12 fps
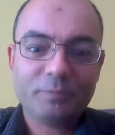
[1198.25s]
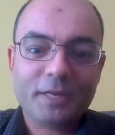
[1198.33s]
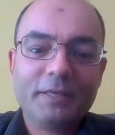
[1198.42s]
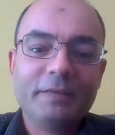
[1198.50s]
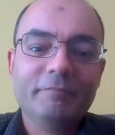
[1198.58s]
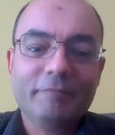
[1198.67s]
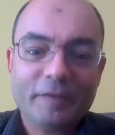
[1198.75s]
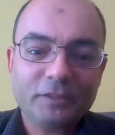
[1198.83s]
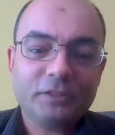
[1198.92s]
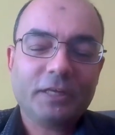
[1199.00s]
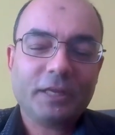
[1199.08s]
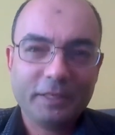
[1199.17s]
But I think
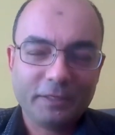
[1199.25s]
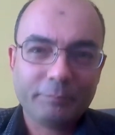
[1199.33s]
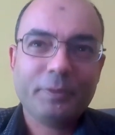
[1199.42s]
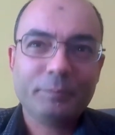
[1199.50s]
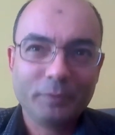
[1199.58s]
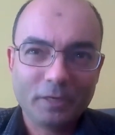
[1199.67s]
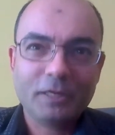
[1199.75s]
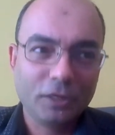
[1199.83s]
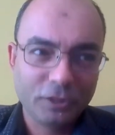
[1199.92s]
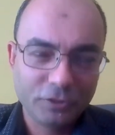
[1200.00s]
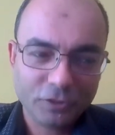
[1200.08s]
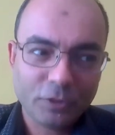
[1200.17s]
event, I think people are
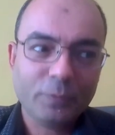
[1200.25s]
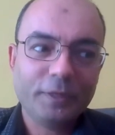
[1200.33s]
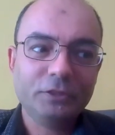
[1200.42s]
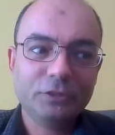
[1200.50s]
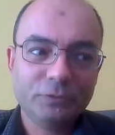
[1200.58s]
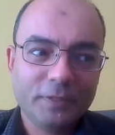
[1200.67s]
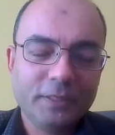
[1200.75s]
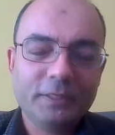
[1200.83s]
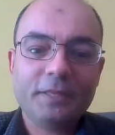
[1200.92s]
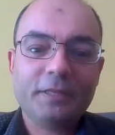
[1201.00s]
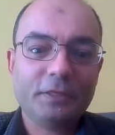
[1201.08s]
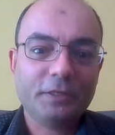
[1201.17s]
growing into it,
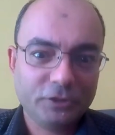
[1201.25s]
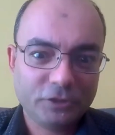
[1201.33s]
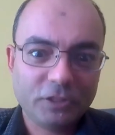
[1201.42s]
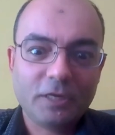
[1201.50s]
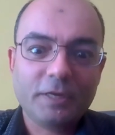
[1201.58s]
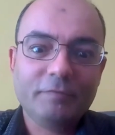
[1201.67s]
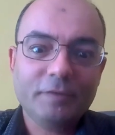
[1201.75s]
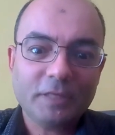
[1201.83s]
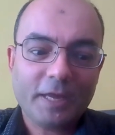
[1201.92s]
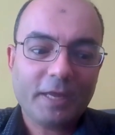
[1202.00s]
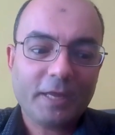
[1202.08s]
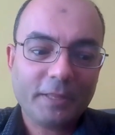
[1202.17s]
then there's a lot of
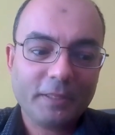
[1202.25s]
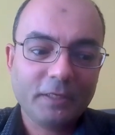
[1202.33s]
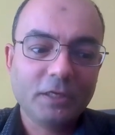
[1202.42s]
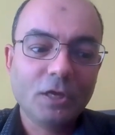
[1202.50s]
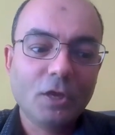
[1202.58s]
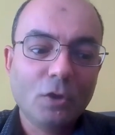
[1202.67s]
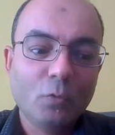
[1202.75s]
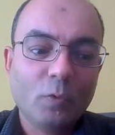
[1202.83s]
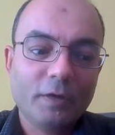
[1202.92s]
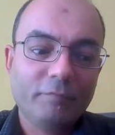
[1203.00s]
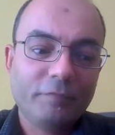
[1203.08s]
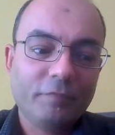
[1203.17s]
it. I think
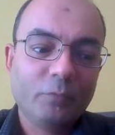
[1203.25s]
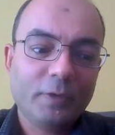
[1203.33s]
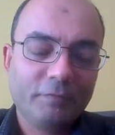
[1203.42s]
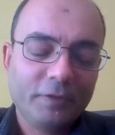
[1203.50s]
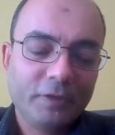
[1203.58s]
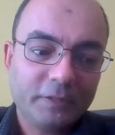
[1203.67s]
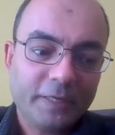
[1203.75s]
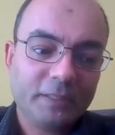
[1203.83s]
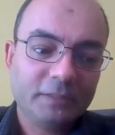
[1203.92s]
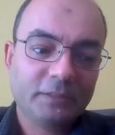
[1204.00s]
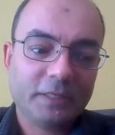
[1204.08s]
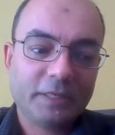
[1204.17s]
one of one of the
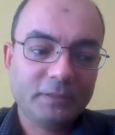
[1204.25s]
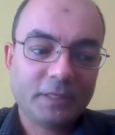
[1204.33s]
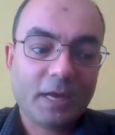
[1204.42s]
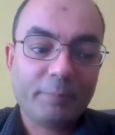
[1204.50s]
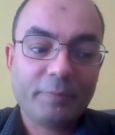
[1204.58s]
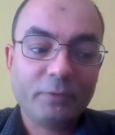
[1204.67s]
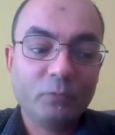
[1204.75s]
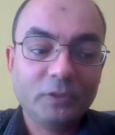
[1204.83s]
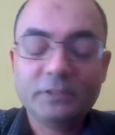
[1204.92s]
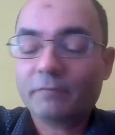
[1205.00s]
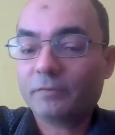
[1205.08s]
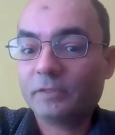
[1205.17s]
greatest things that happened
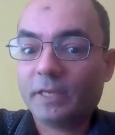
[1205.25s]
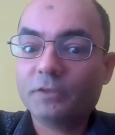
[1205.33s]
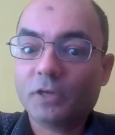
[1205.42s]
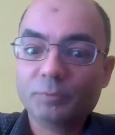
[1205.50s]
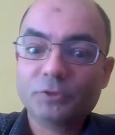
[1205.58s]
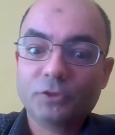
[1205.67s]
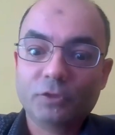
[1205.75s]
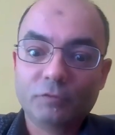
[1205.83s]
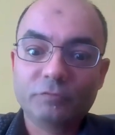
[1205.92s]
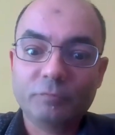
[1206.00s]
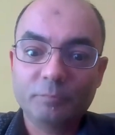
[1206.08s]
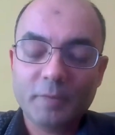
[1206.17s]
was definitely adoption
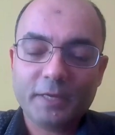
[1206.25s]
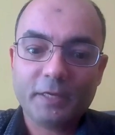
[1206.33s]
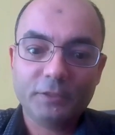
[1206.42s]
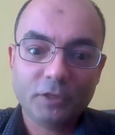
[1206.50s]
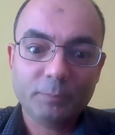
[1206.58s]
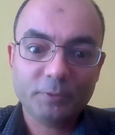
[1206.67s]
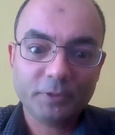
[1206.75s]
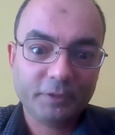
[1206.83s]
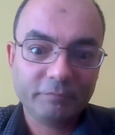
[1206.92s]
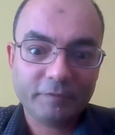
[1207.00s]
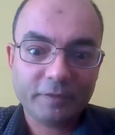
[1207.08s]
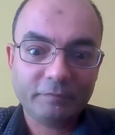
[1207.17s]
of Meta adopting
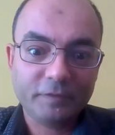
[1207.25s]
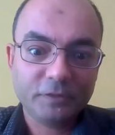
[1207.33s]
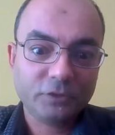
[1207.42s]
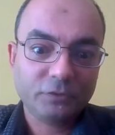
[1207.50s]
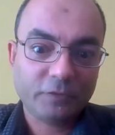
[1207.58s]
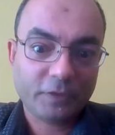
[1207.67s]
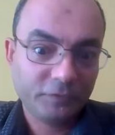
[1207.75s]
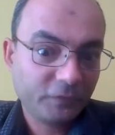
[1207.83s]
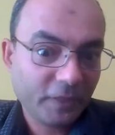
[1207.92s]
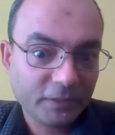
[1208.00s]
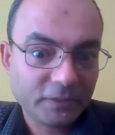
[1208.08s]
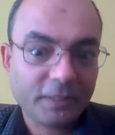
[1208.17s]
the metaverse into their
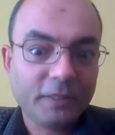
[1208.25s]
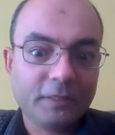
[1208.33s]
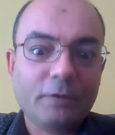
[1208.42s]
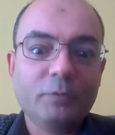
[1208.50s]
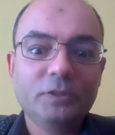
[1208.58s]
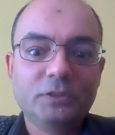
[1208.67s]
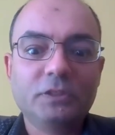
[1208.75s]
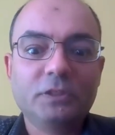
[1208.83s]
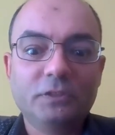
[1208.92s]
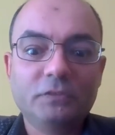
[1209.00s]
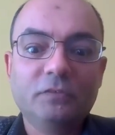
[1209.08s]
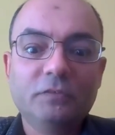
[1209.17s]
threads. I think that was
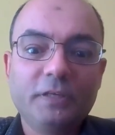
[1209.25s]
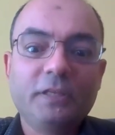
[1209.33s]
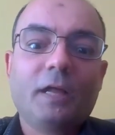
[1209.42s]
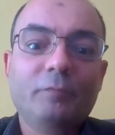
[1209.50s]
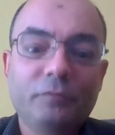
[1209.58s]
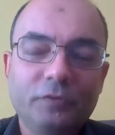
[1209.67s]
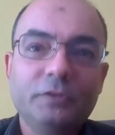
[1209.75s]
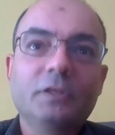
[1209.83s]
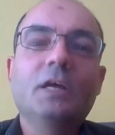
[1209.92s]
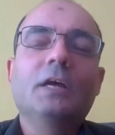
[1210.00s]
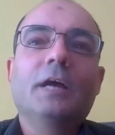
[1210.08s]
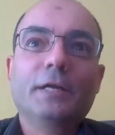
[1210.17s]
really helpful,
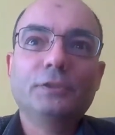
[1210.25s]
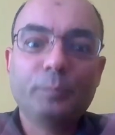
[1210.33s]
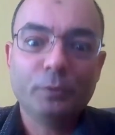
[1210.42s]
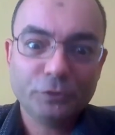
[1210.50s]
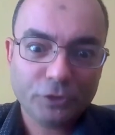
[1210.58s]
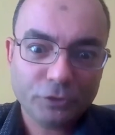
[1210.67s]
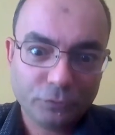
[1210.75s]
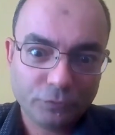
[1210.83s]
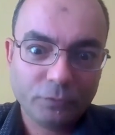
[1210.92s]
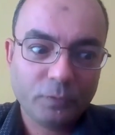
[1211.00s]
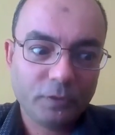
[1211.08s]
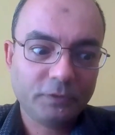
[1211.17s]
exposing it to
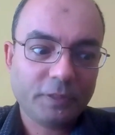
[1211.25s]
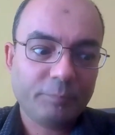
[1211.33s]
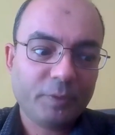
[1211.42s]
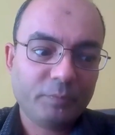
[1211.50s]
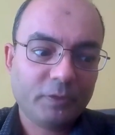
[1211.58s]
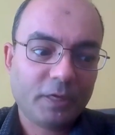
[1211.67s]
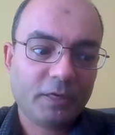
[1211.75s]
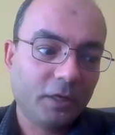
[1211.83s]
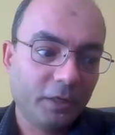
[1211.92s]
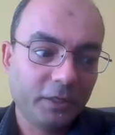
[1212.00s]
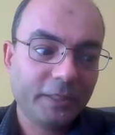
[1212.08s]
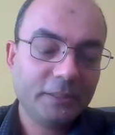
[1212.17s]
the world, and people
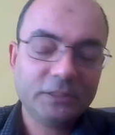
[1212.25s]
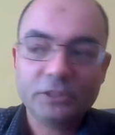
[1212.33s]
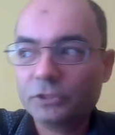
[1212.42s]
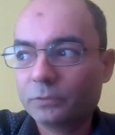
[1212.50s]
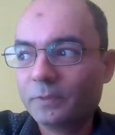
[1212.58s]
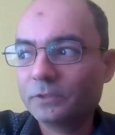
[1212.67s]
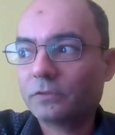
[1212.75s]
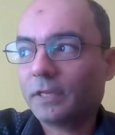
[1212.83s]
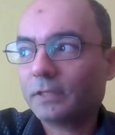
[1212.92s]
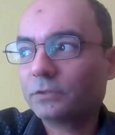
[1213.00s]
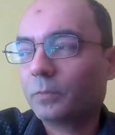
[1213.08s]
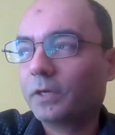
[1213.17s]
are easing into it. So
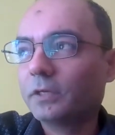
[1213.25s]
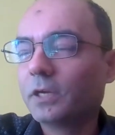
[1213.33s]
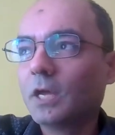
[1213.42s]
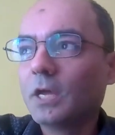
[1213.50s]
that's one.